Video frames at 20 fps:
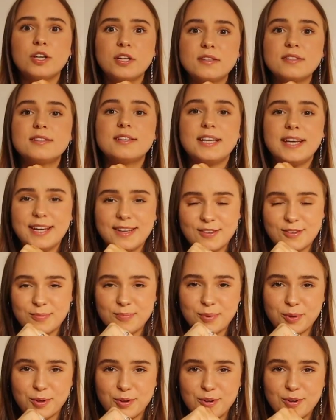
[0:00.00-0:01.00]

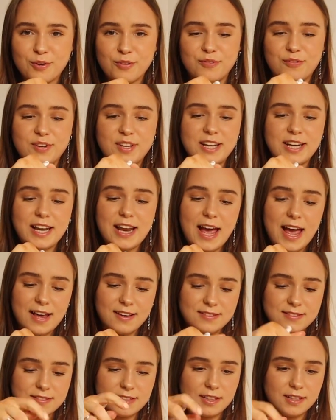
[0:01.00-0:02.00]
teaspoon of vanilla
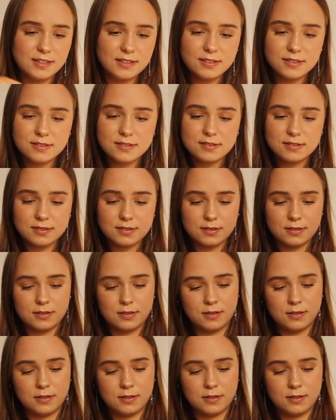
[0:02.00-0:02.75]
essence.